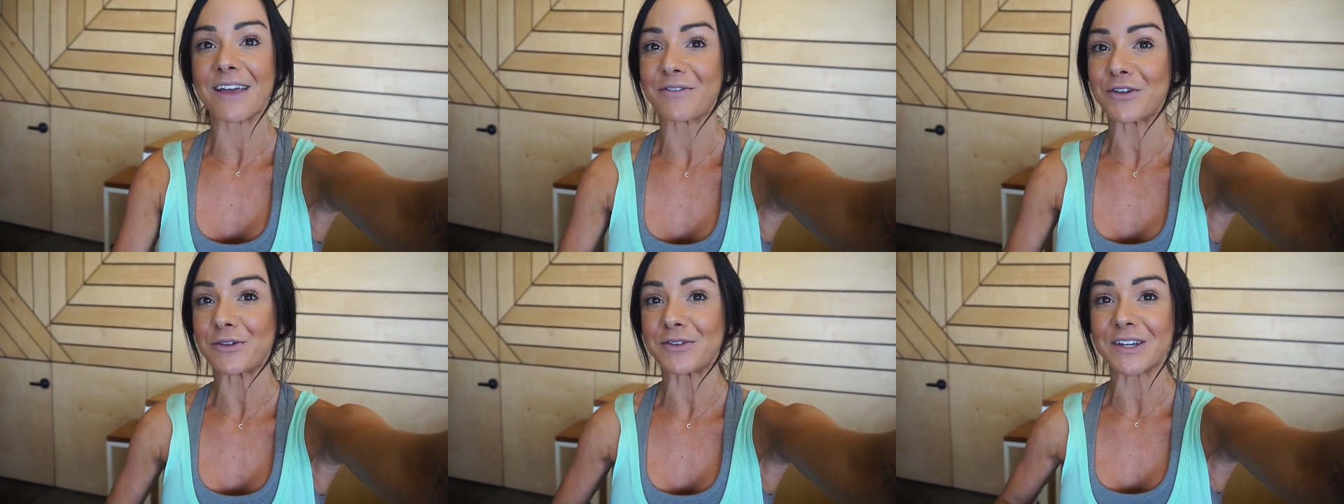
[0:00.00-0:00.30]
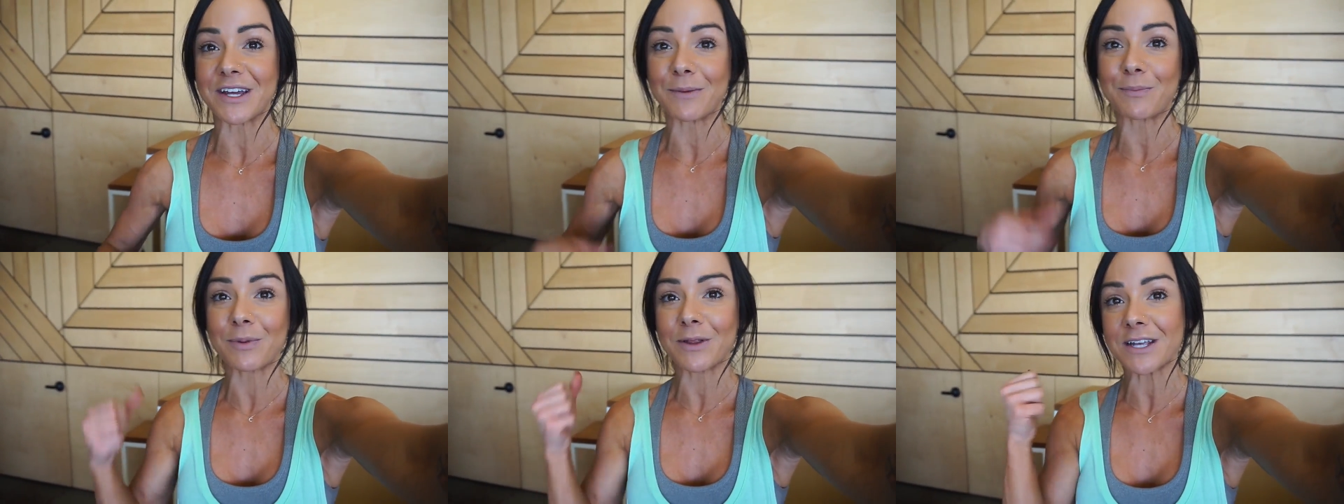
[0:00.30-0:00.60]
If you
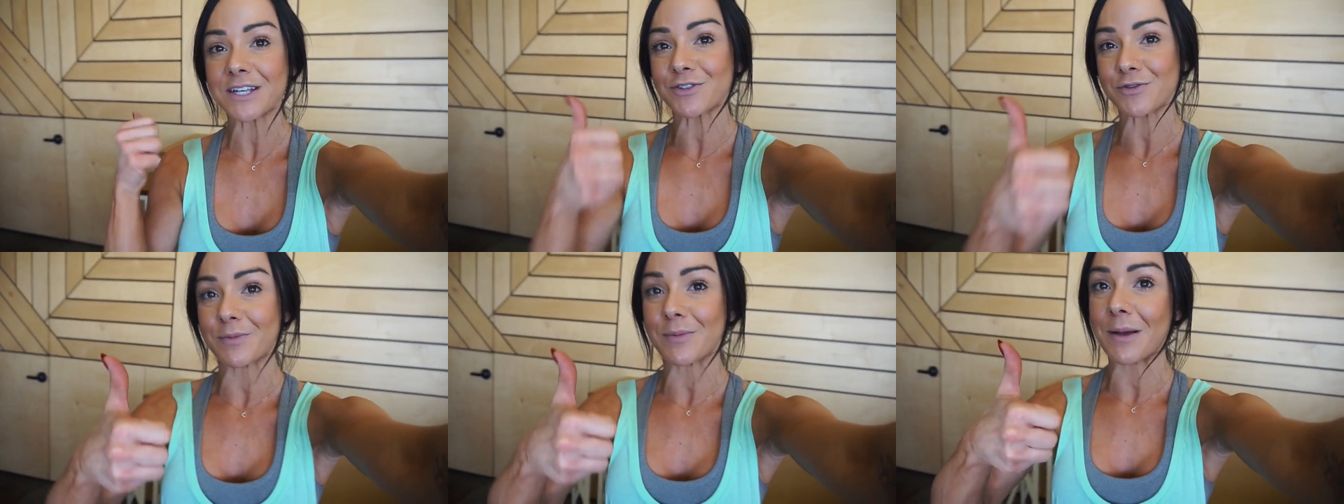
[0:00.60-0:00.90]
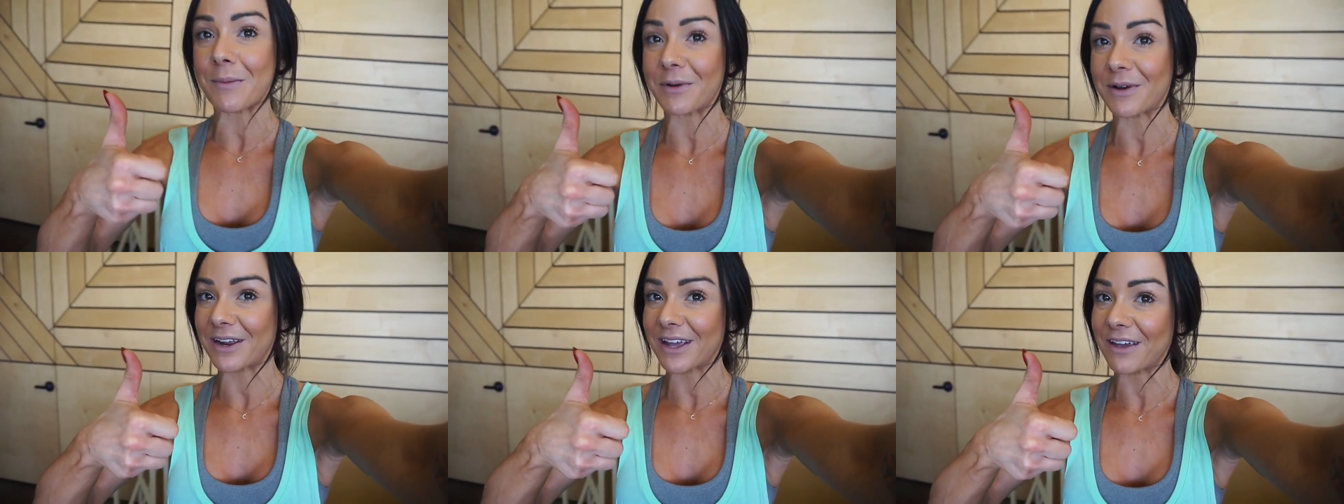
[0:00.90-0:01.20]
did, please
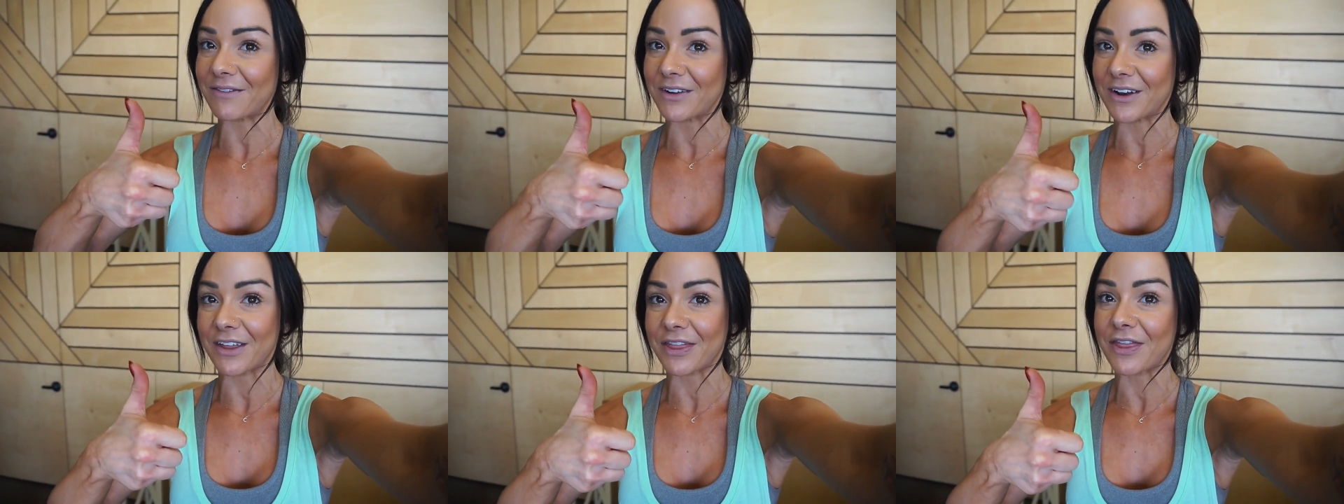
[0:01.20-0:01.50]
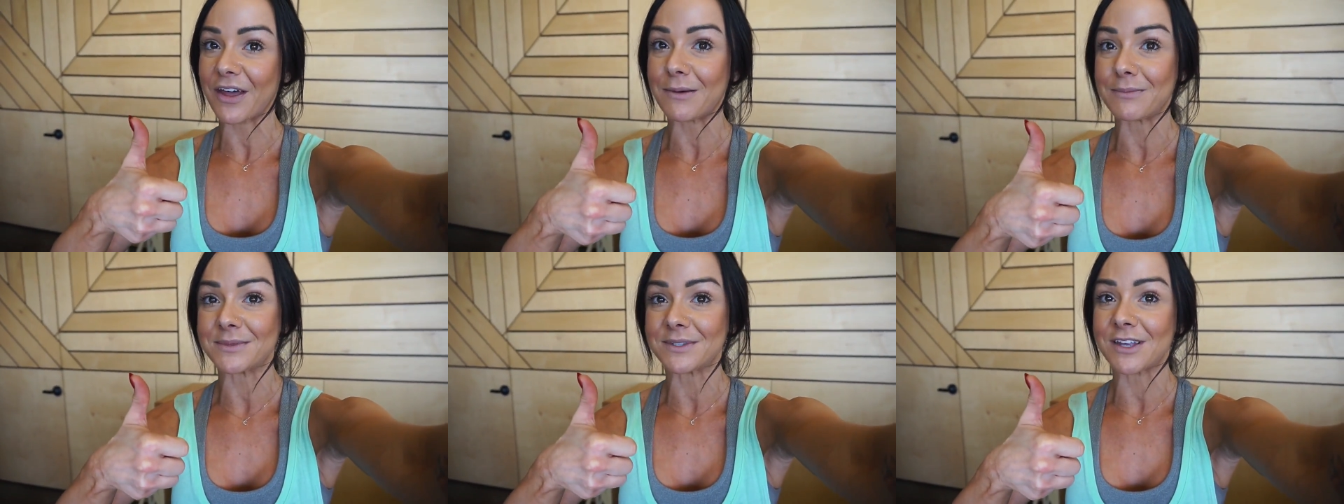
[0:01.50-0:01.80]
remember to give it a
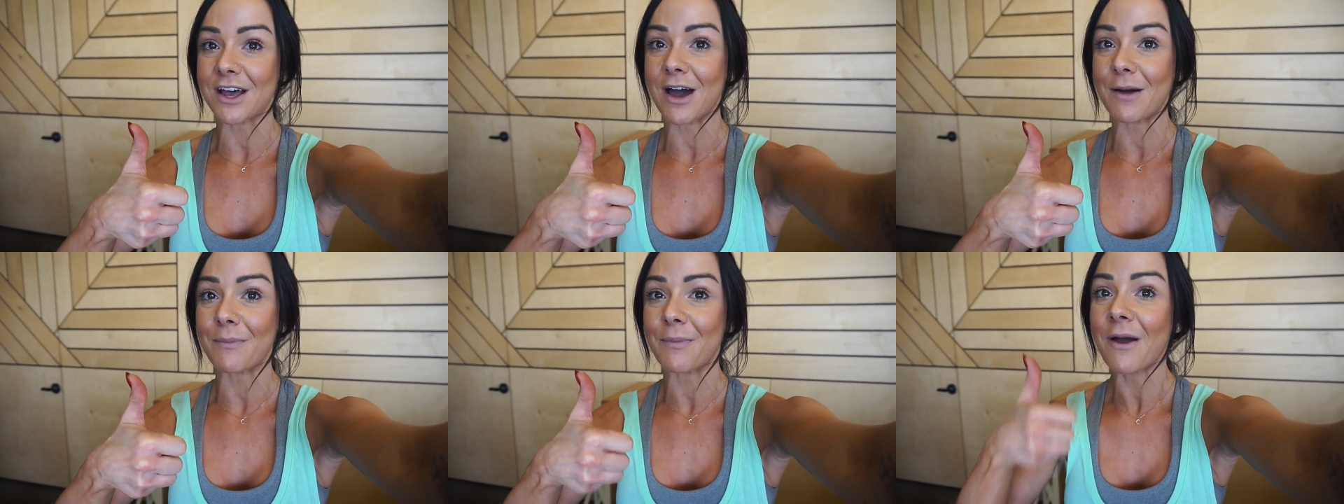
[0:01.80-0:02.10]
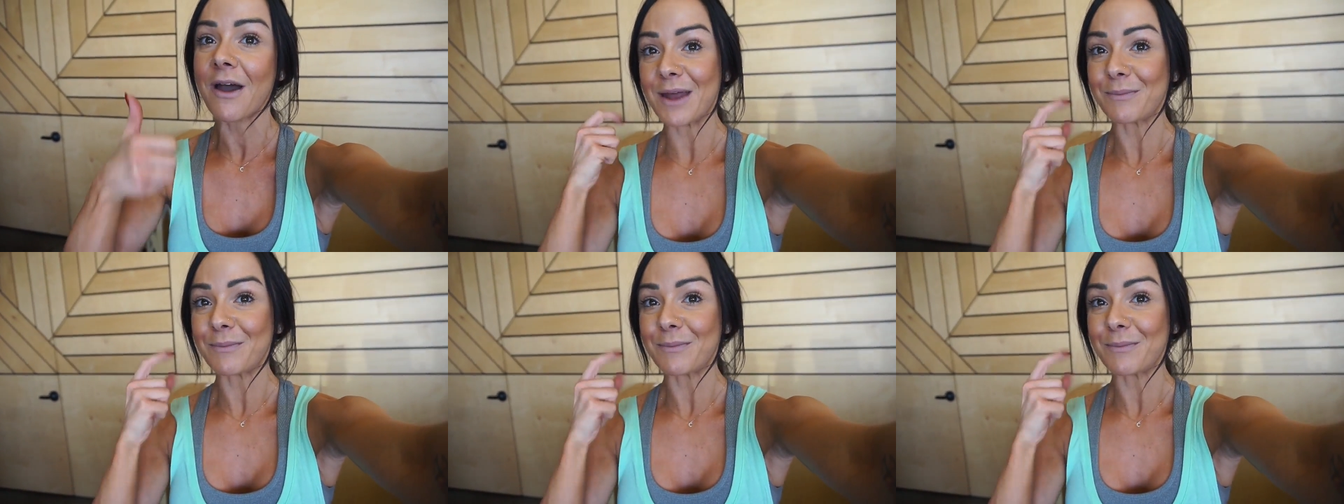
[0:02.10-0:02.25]
thumbs up